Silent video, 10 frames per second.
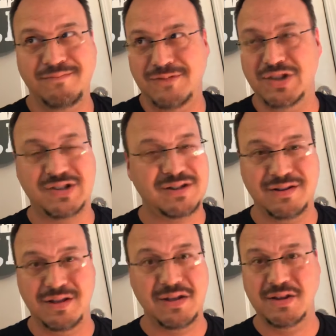just
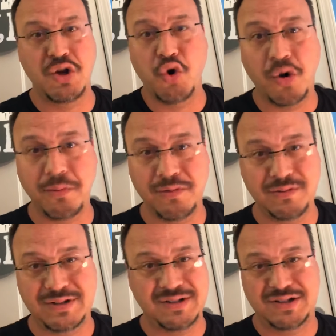the normal,
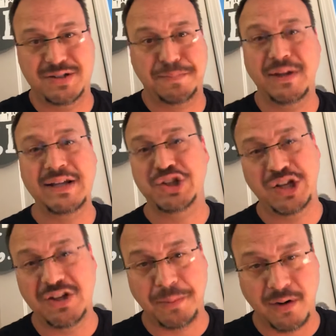just plain
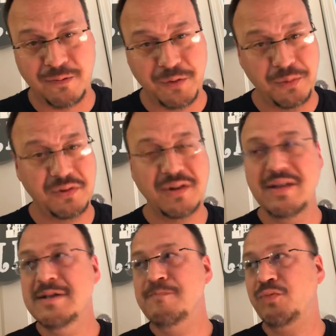cheeseburger food,
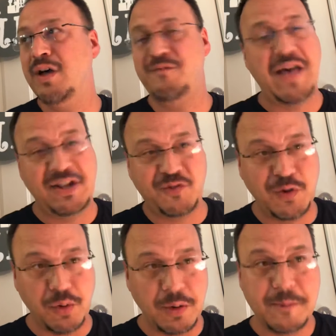fast
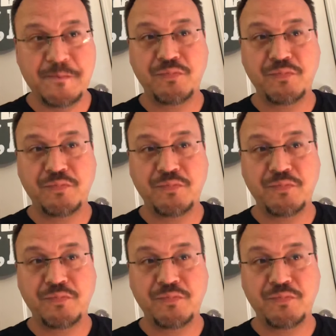food.